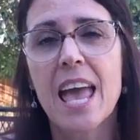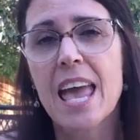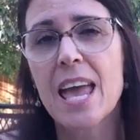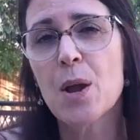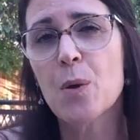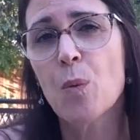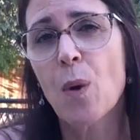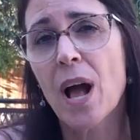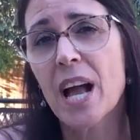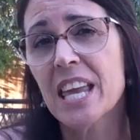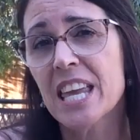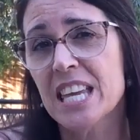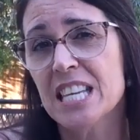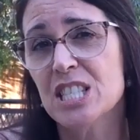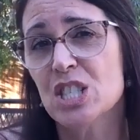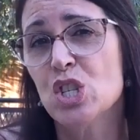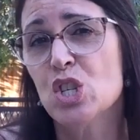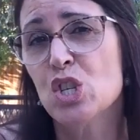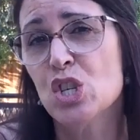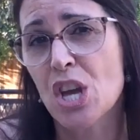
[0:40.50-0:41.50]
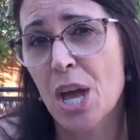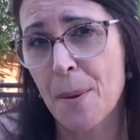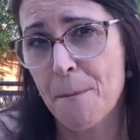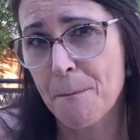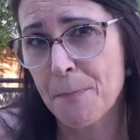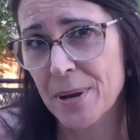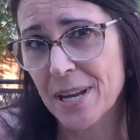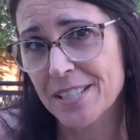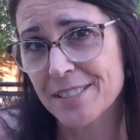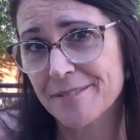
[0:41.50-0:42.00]
A rocket
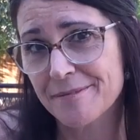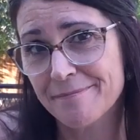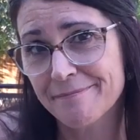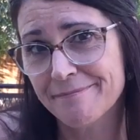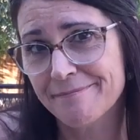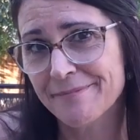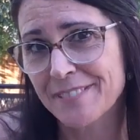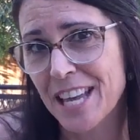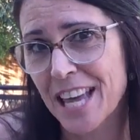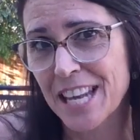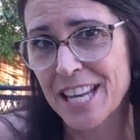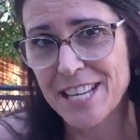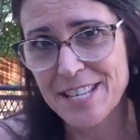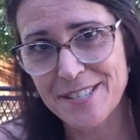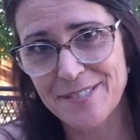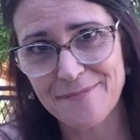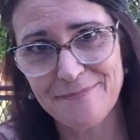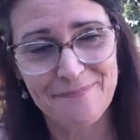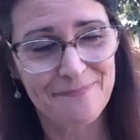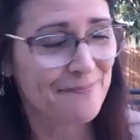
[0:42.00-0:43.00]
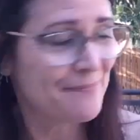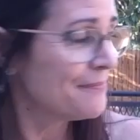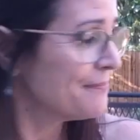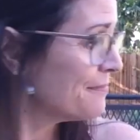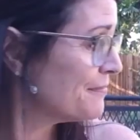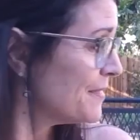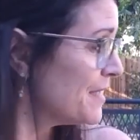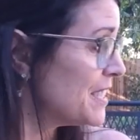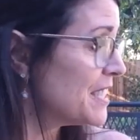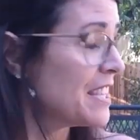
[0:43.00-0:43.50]
chip. Get it?
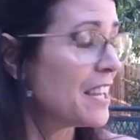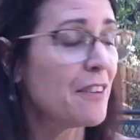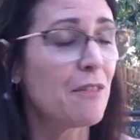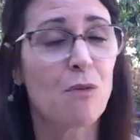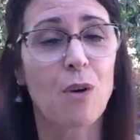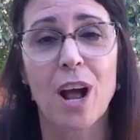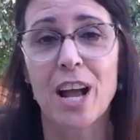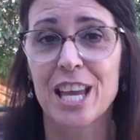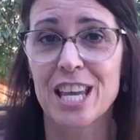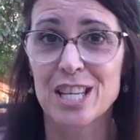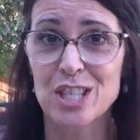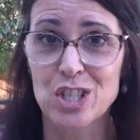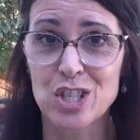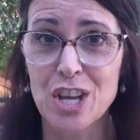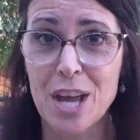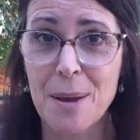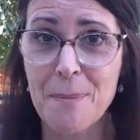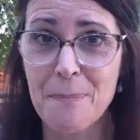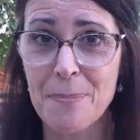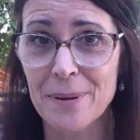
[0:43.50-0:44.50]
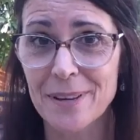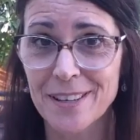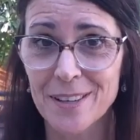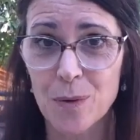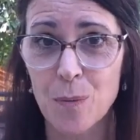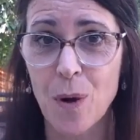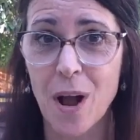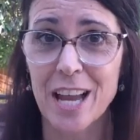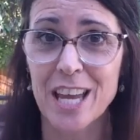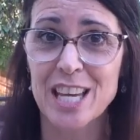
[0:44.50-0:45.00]
Instead of rocket ship,
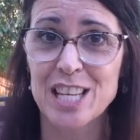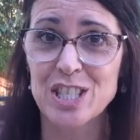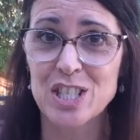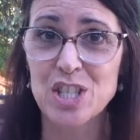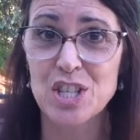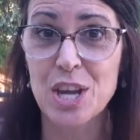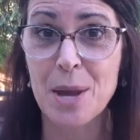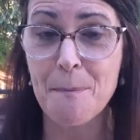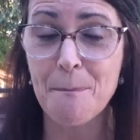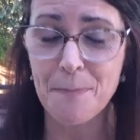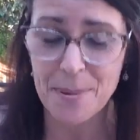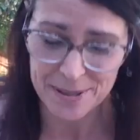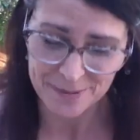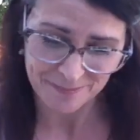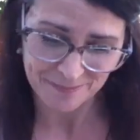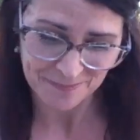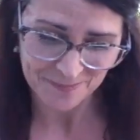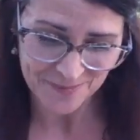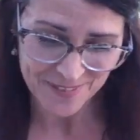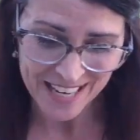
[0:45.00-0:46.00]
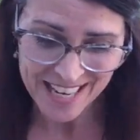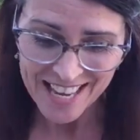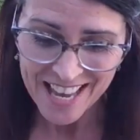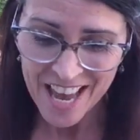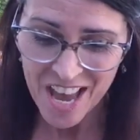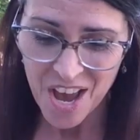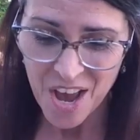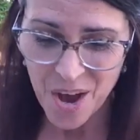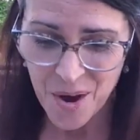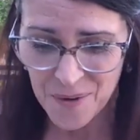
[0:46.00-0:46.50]
rocket chip.
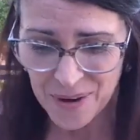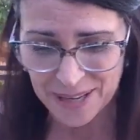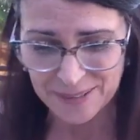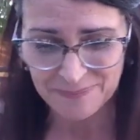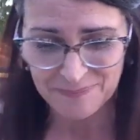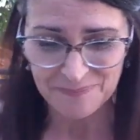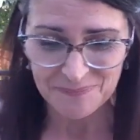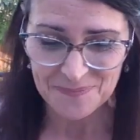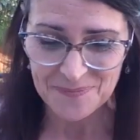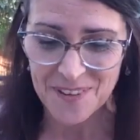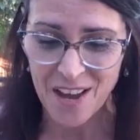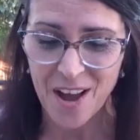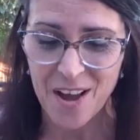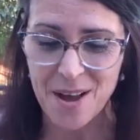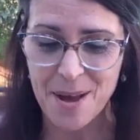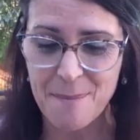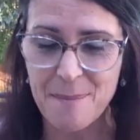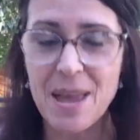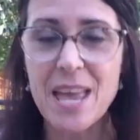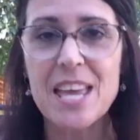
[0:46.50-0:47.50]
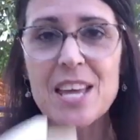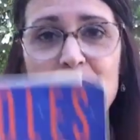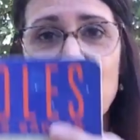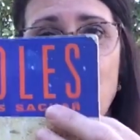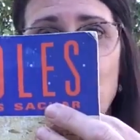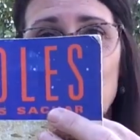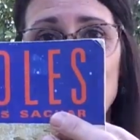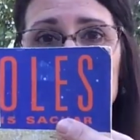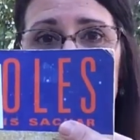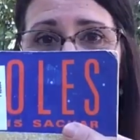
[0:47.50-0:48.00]
Okay, in
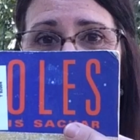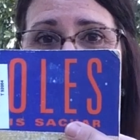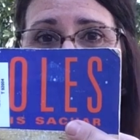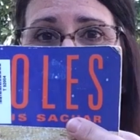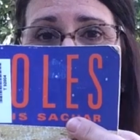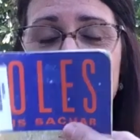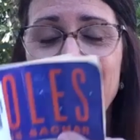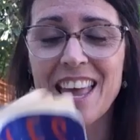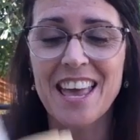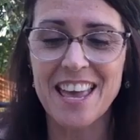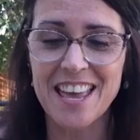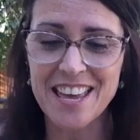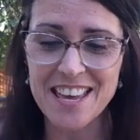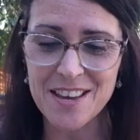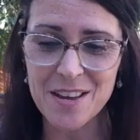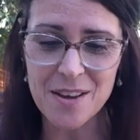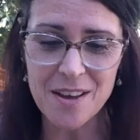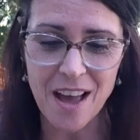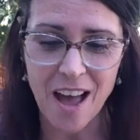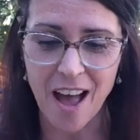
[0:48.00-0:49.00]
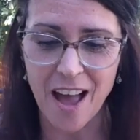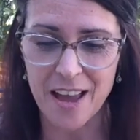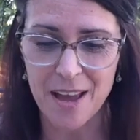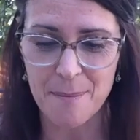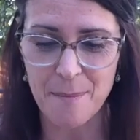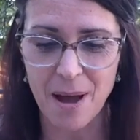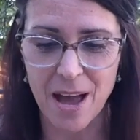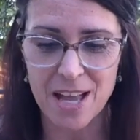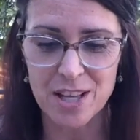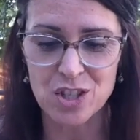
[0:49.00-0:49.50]
holes today, I
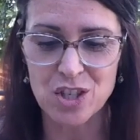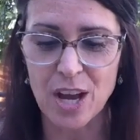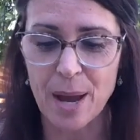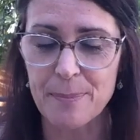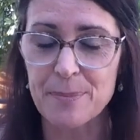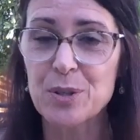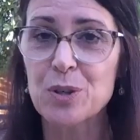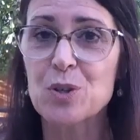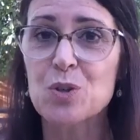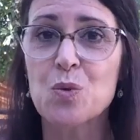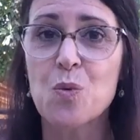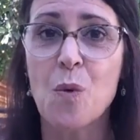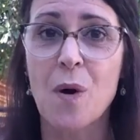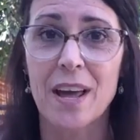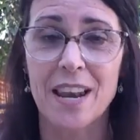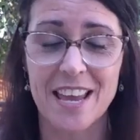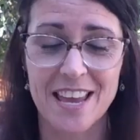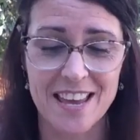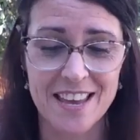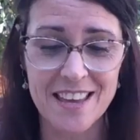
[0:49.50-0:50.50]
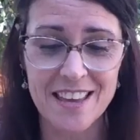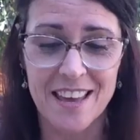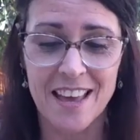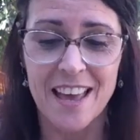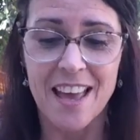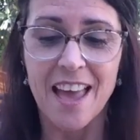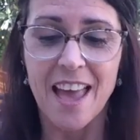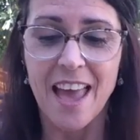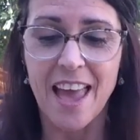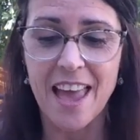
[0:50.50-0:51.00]
am on chapter 20.
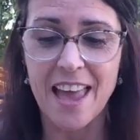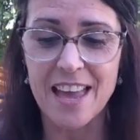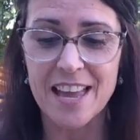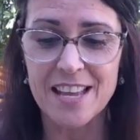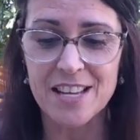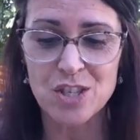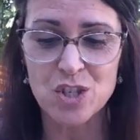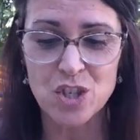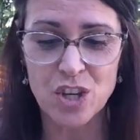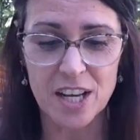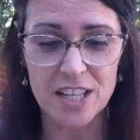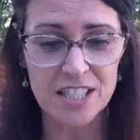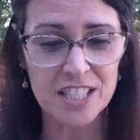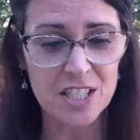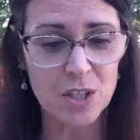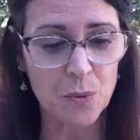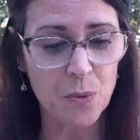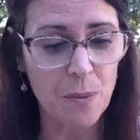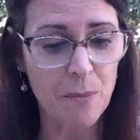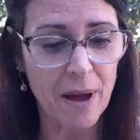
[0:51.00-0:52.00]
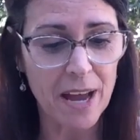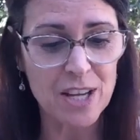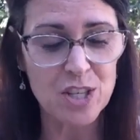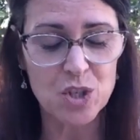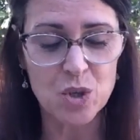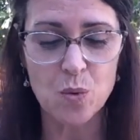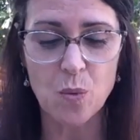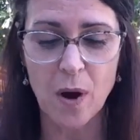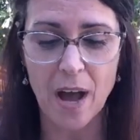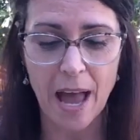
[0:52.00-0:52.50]
And just to
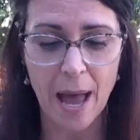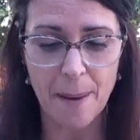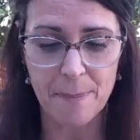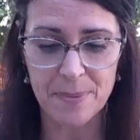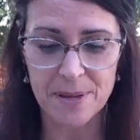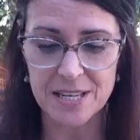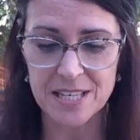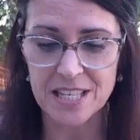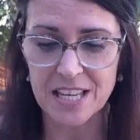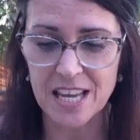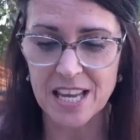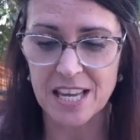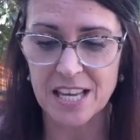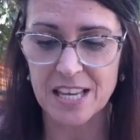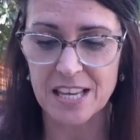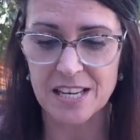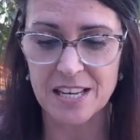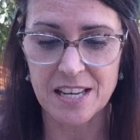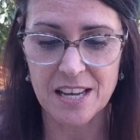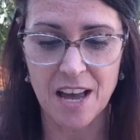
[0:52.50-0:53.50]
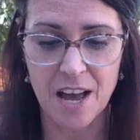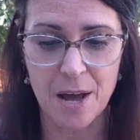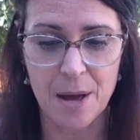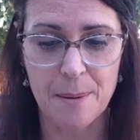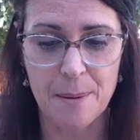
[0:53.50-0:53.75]
remind you what happened in